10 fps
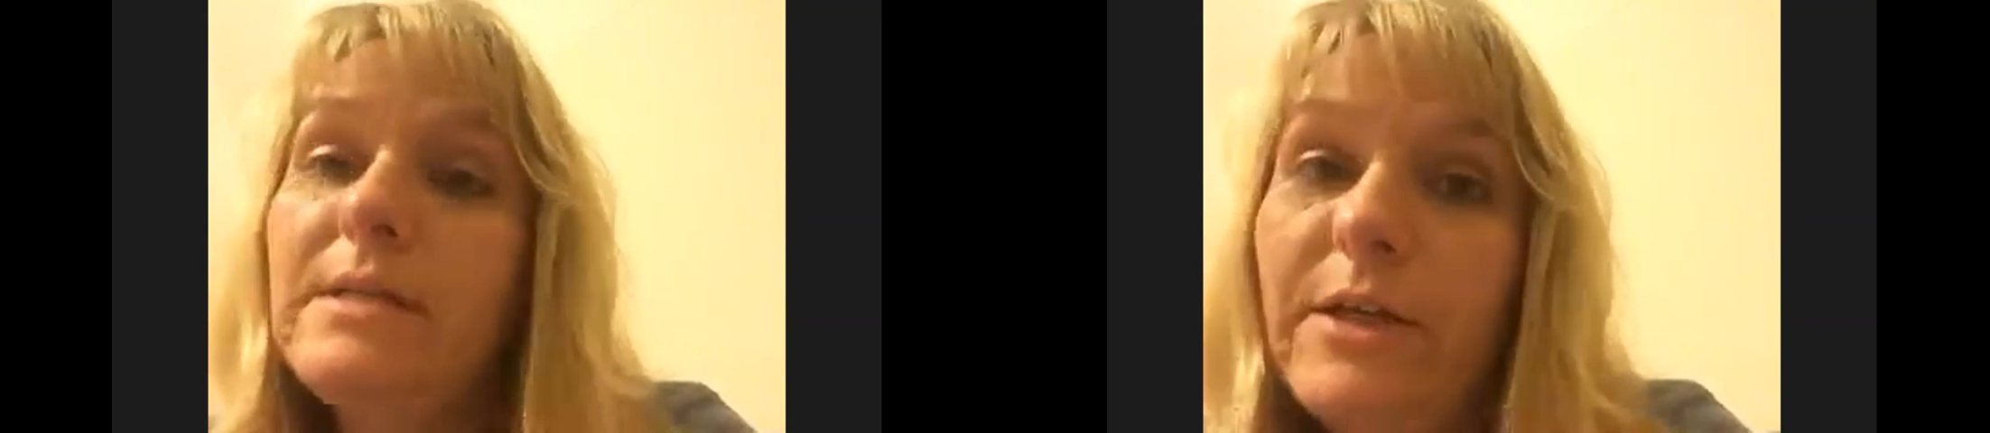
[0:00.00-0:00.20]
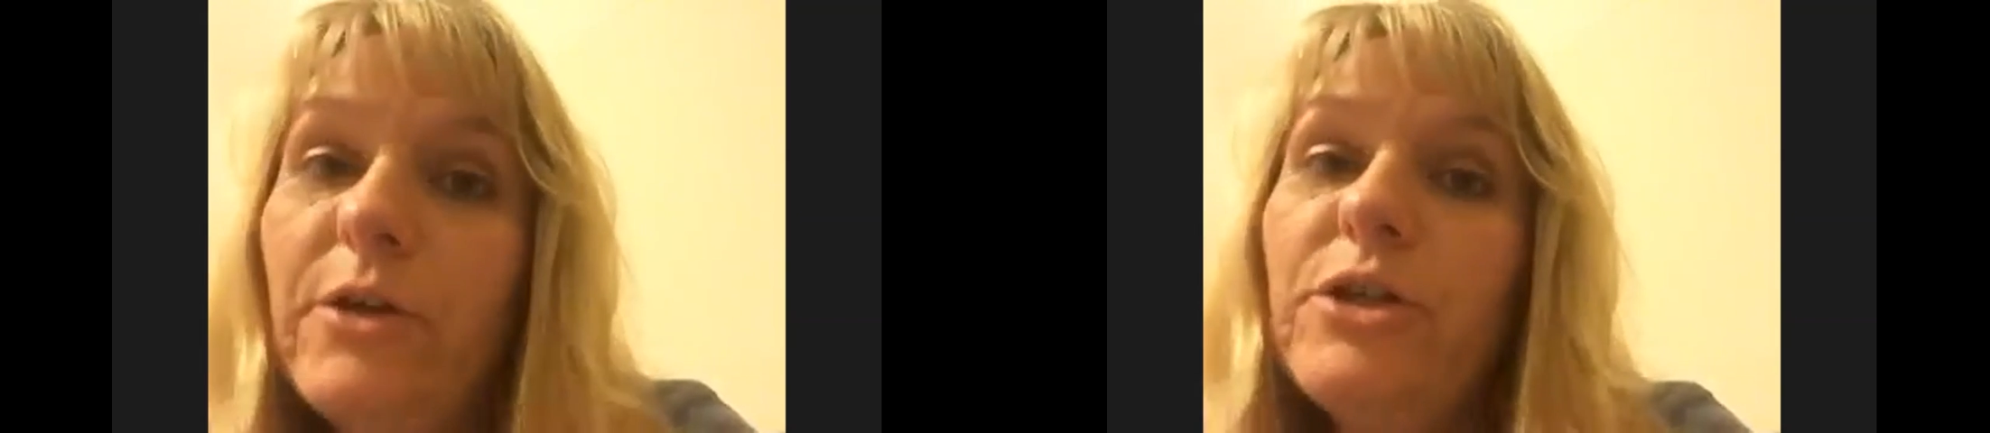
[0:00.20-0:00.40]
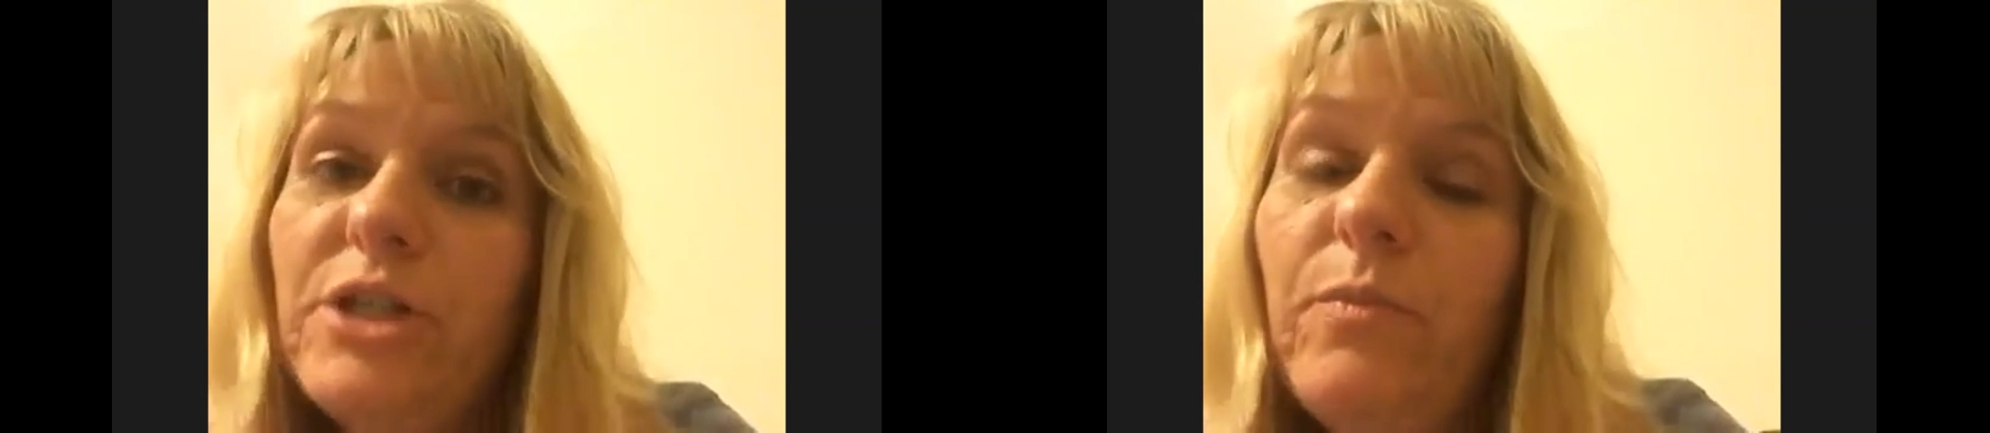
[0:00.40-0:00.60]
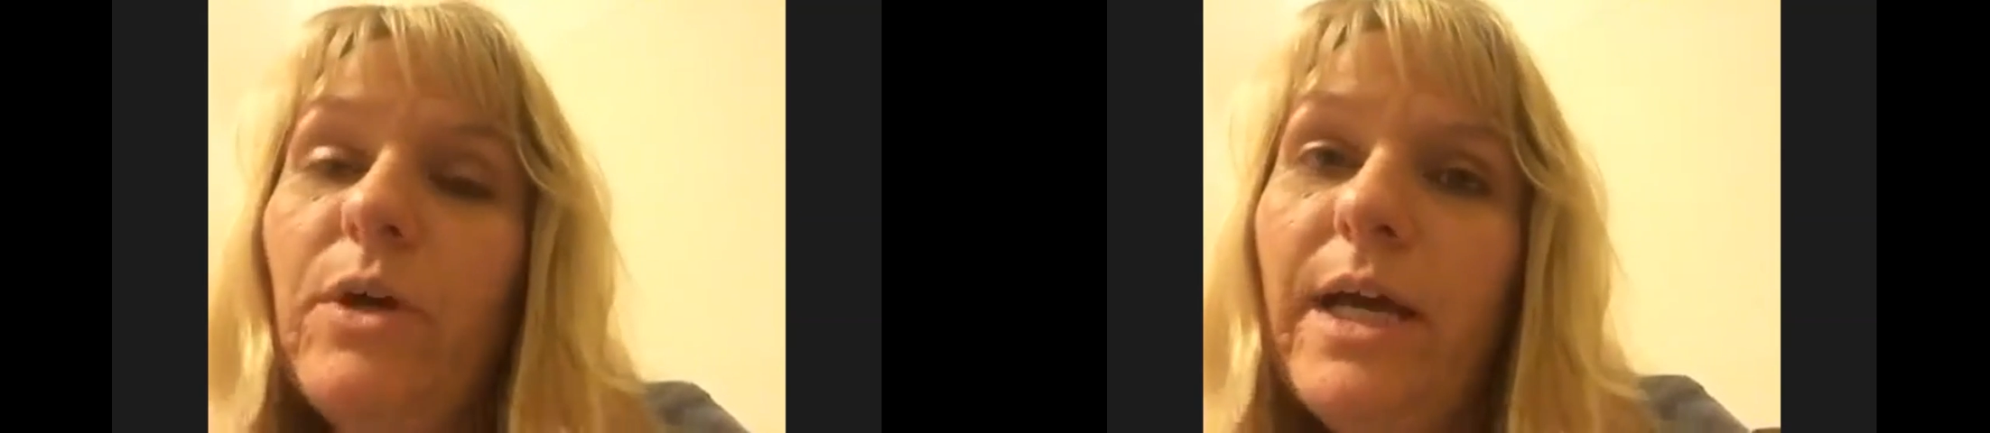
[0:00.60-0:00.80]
leadership one,